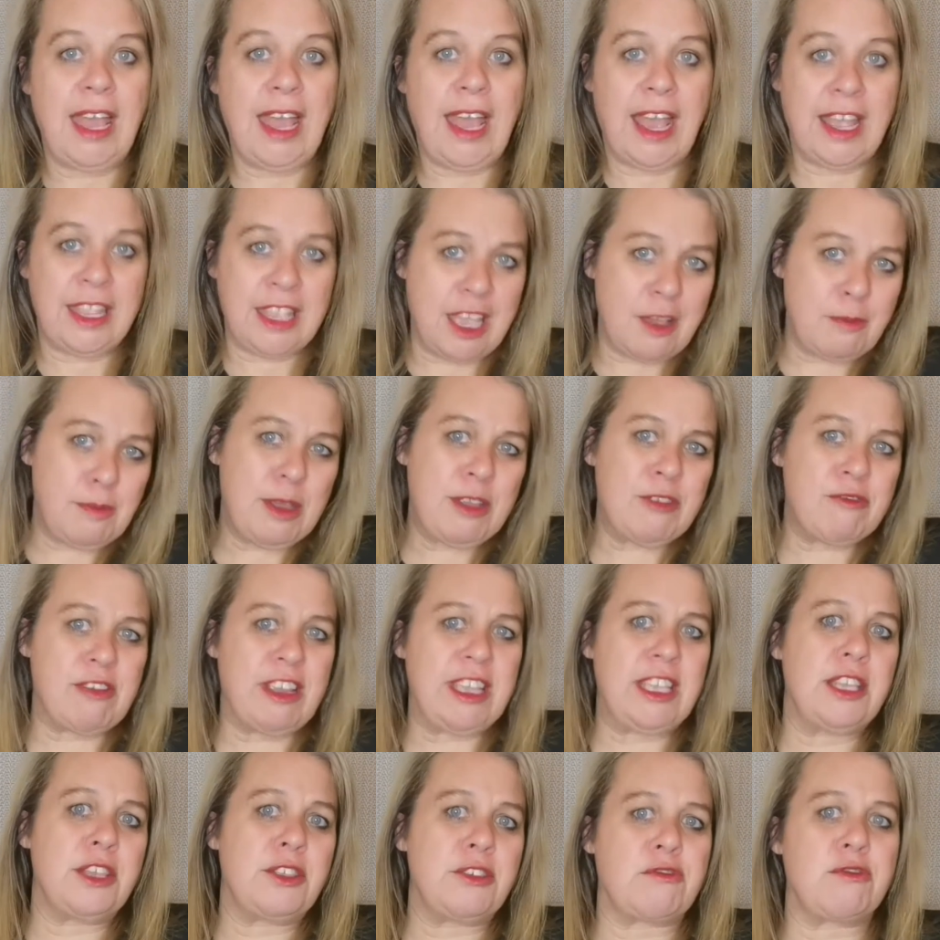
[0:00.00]
And I've been
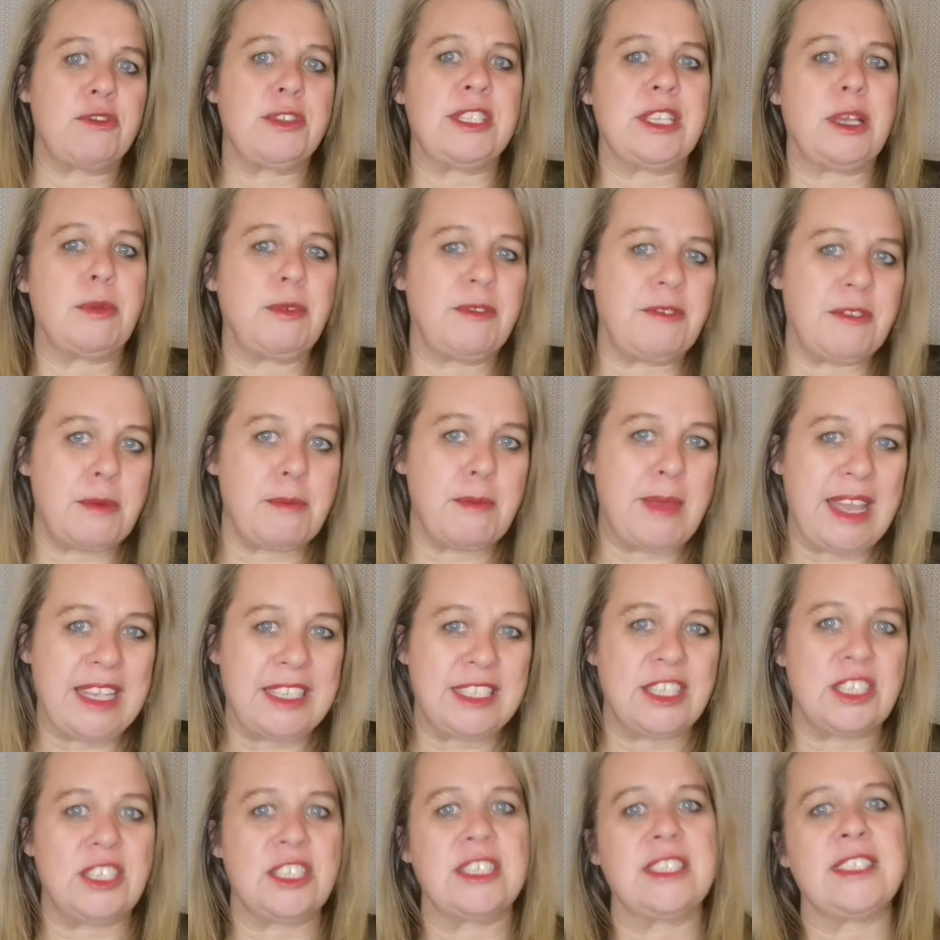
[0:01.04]
reading through some of the
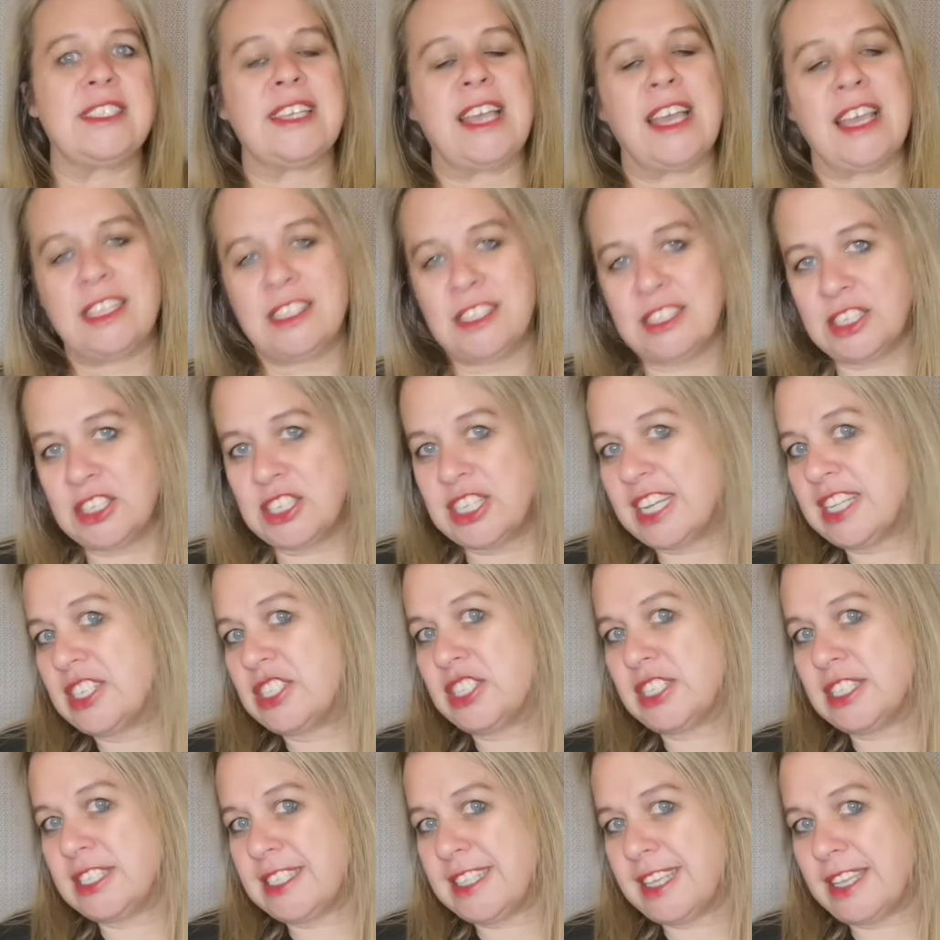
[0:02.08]
messages and
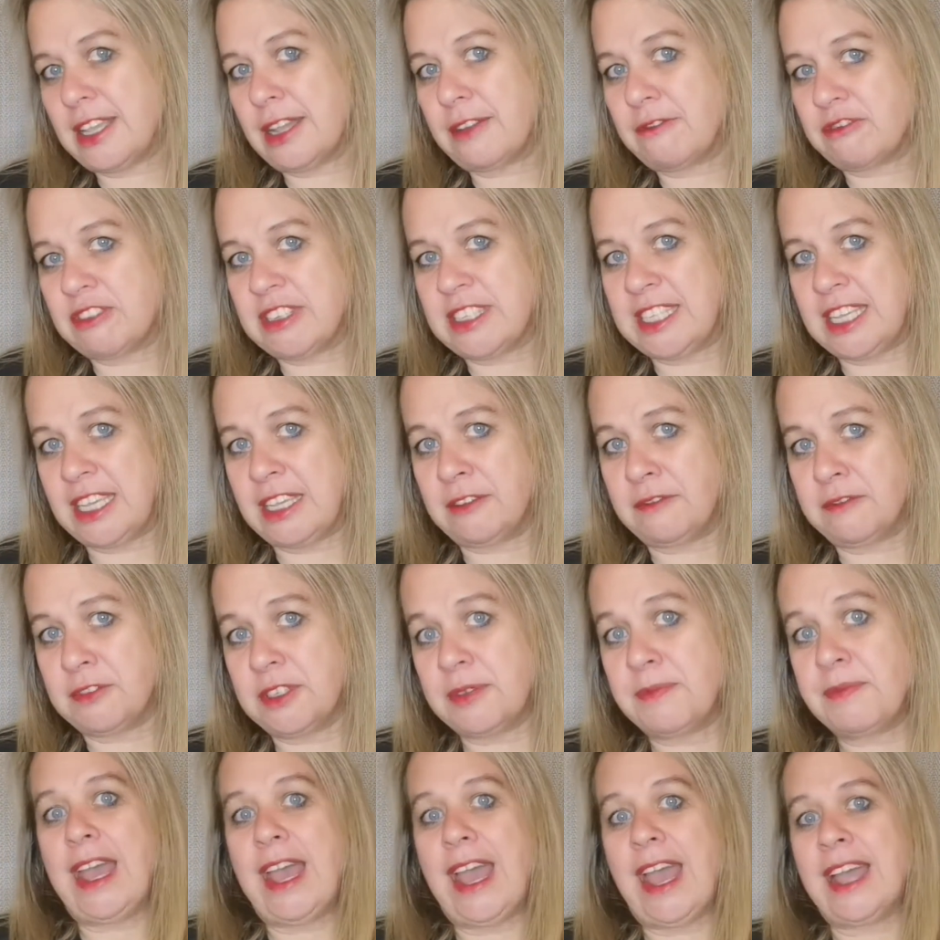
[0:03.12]
suggestions that I've received.
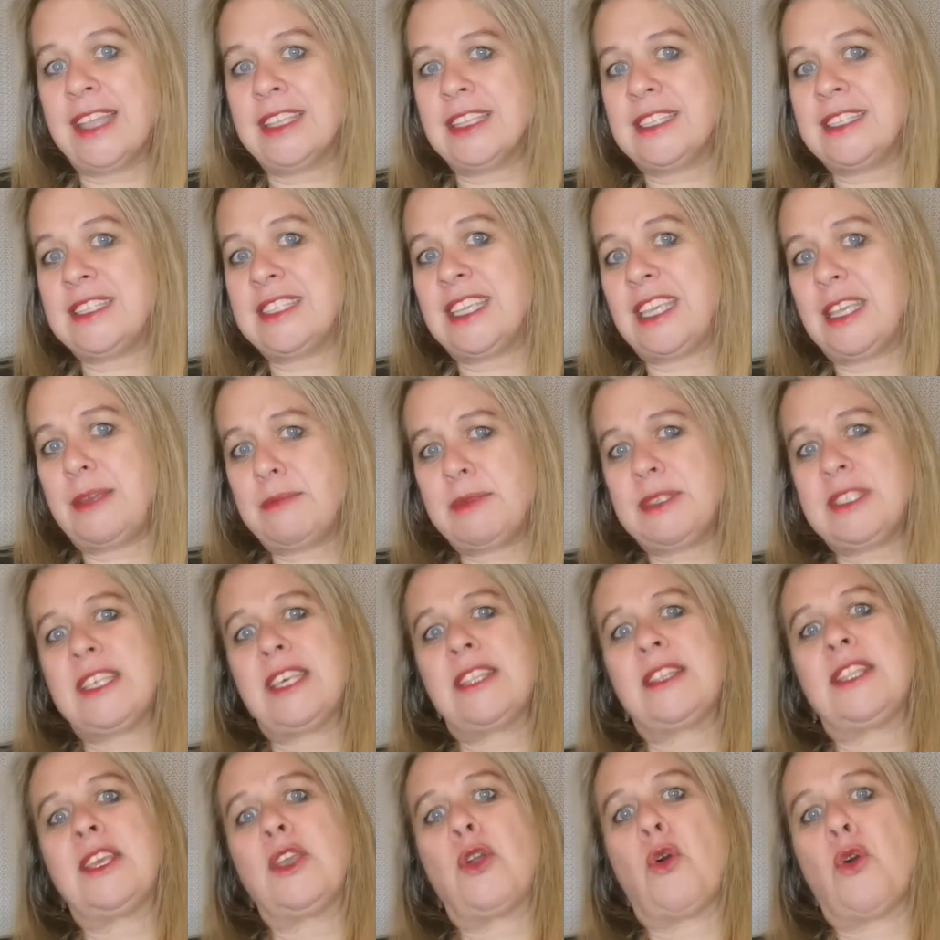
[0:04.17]
And it seems
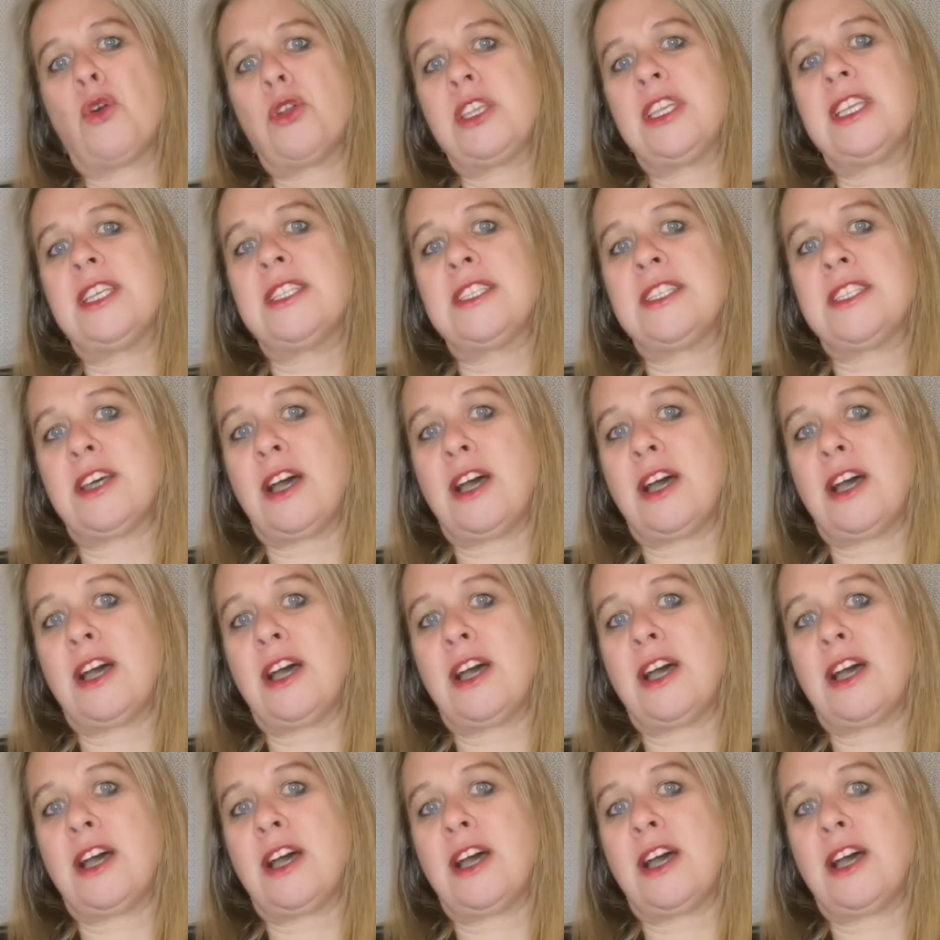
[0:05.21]
that the audience